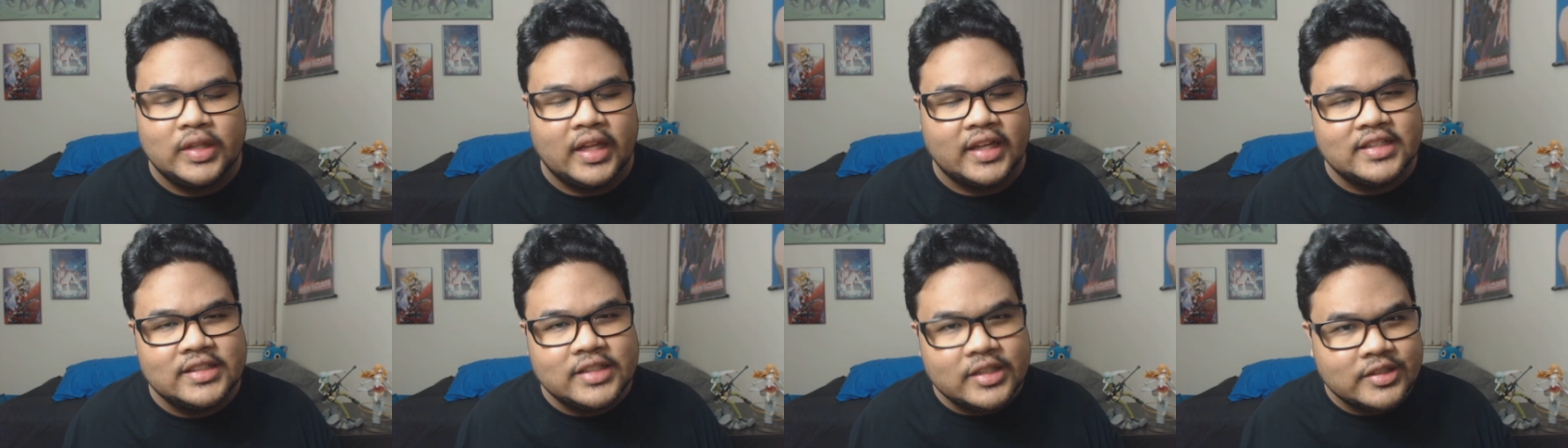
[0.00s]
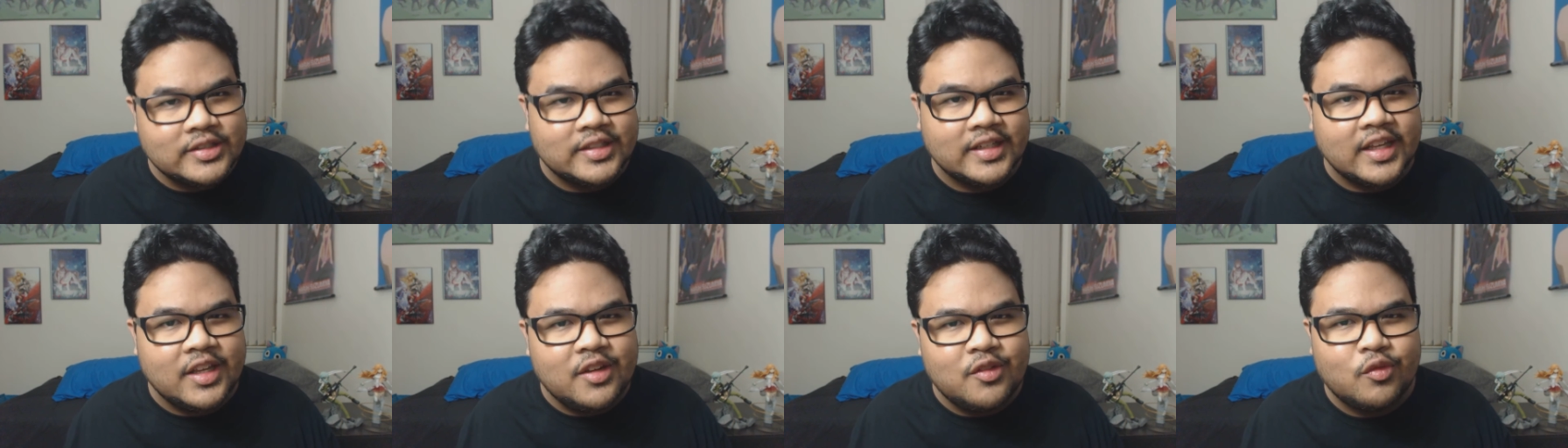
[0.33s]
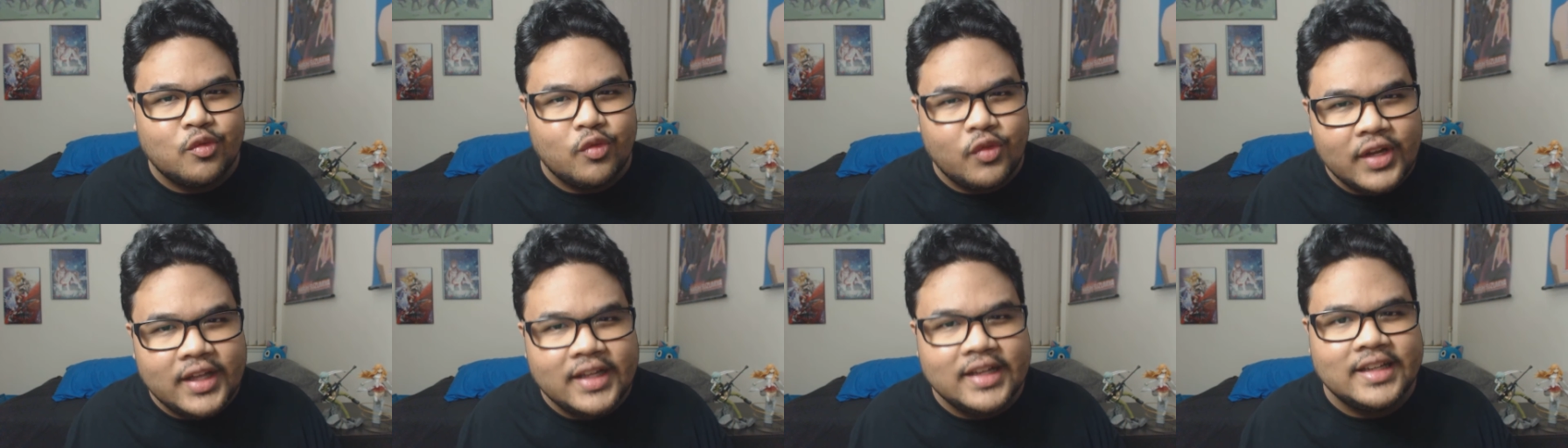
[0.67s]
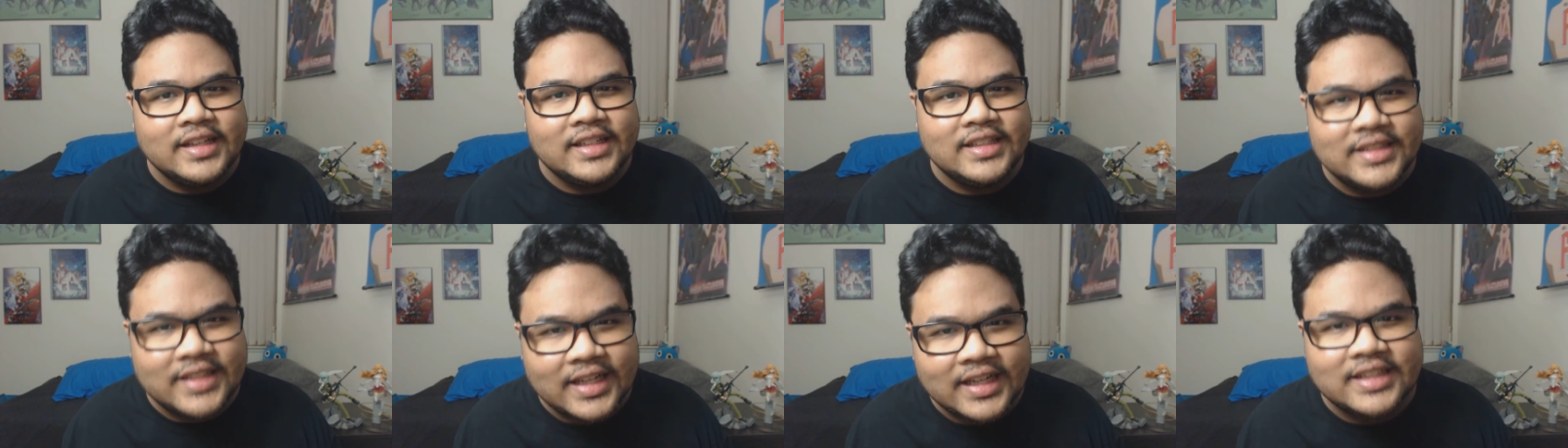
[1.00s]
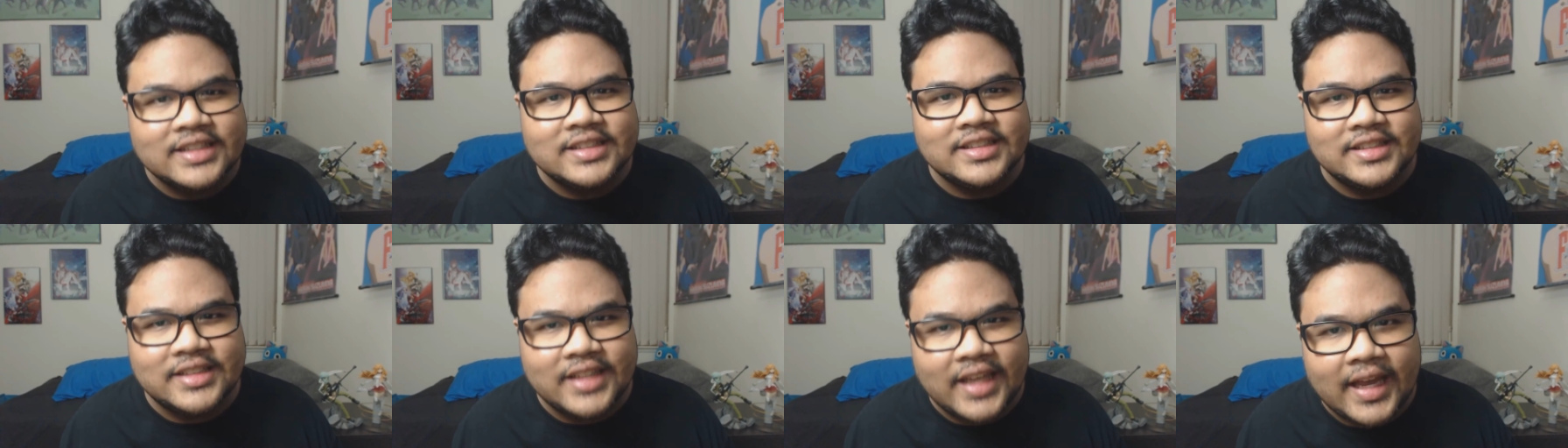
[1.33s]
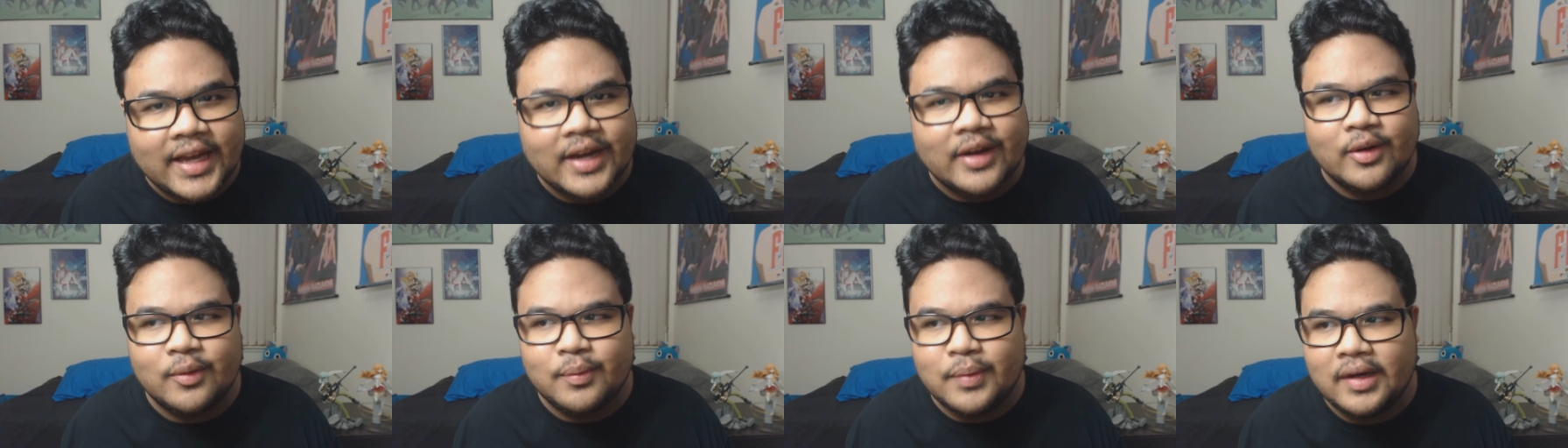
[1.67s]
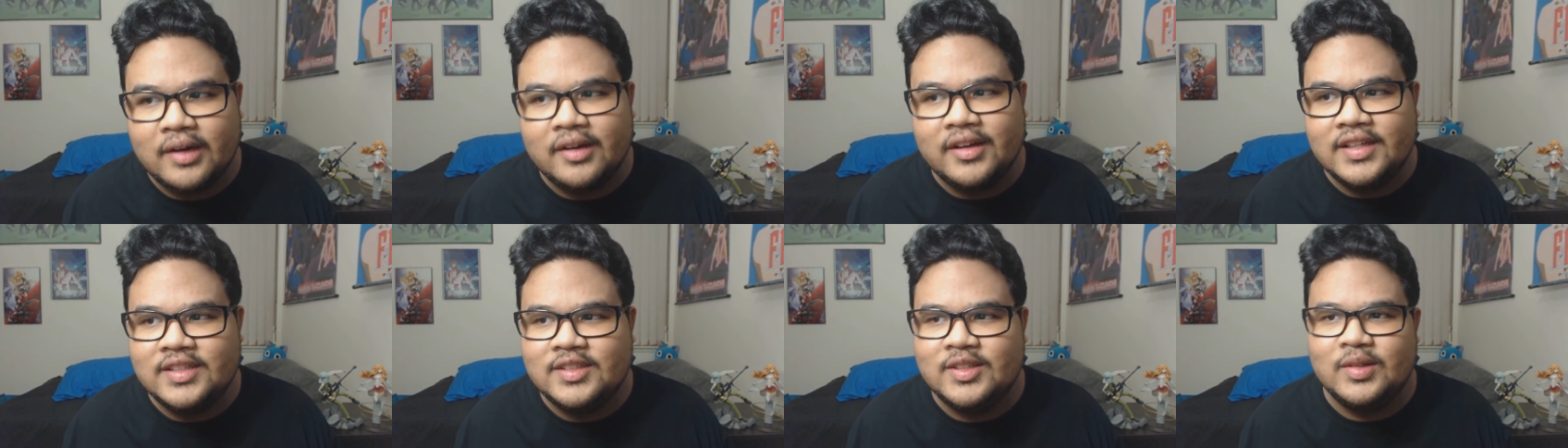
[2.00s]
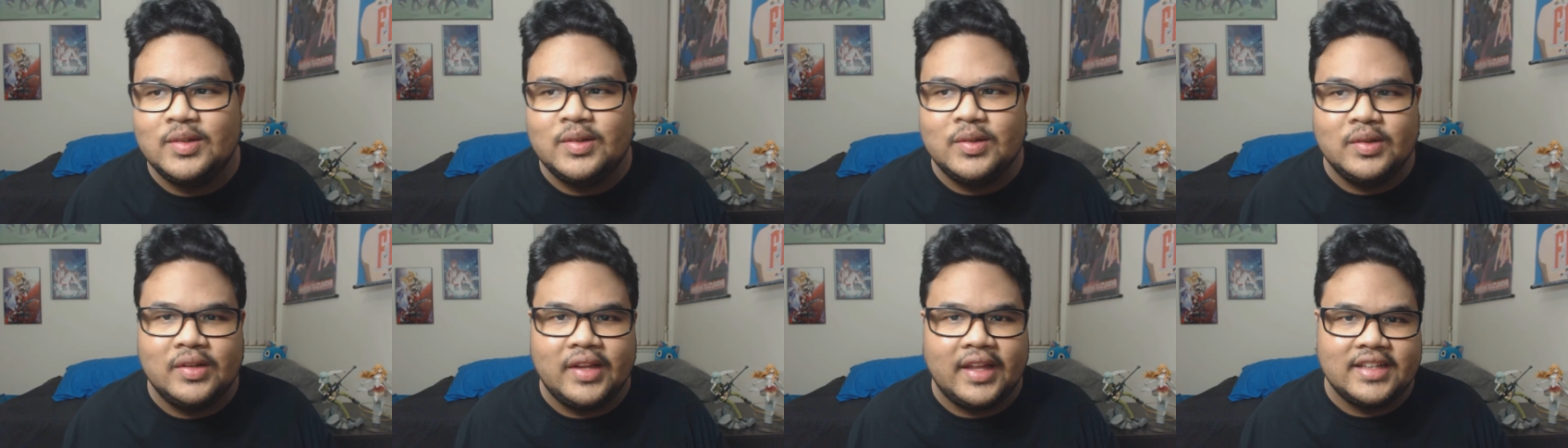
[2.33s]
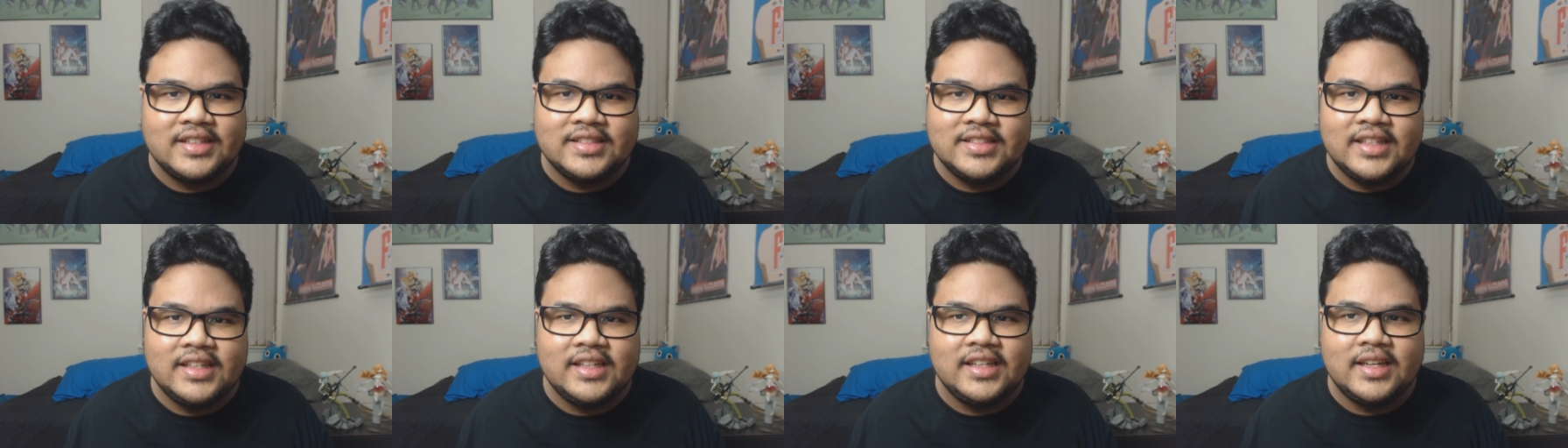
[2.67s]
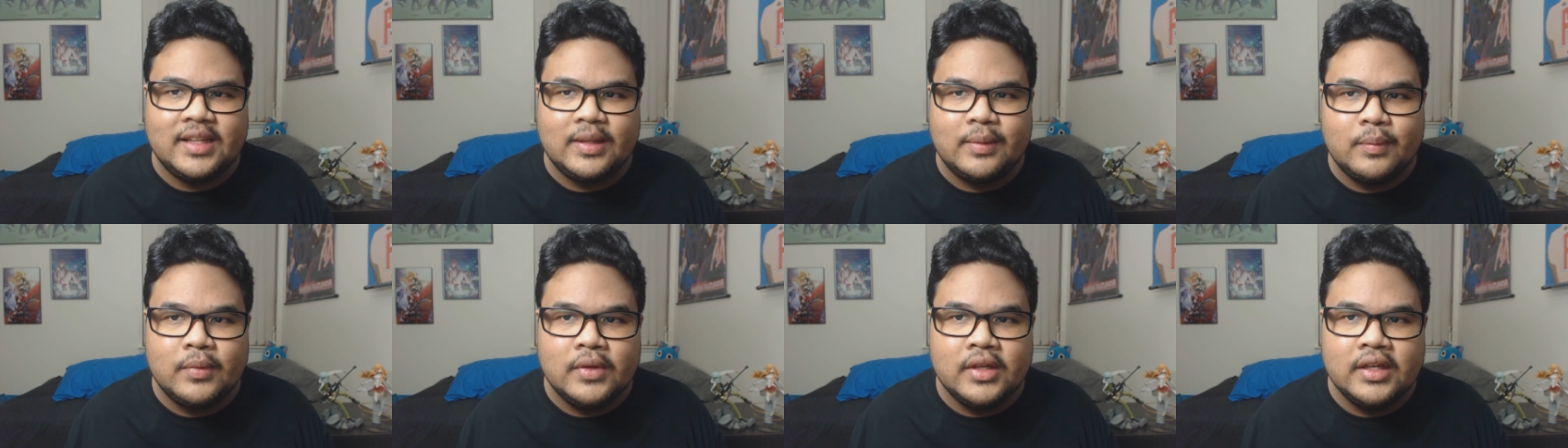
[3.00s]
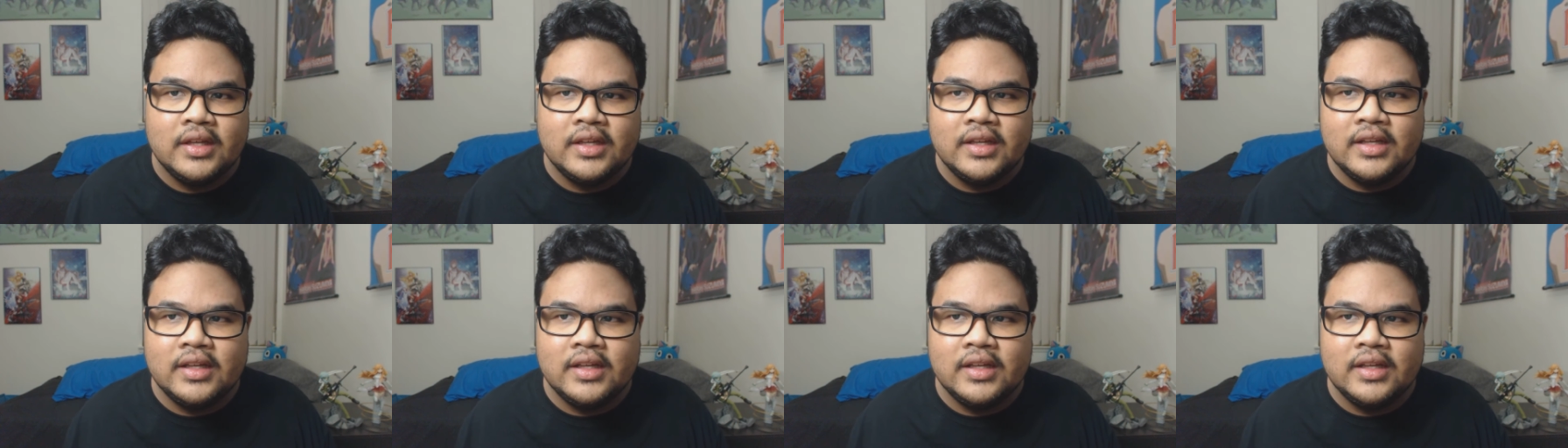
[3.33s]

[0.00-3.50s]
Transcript: Like seriously, he really does care about Izuku. Like seeing him,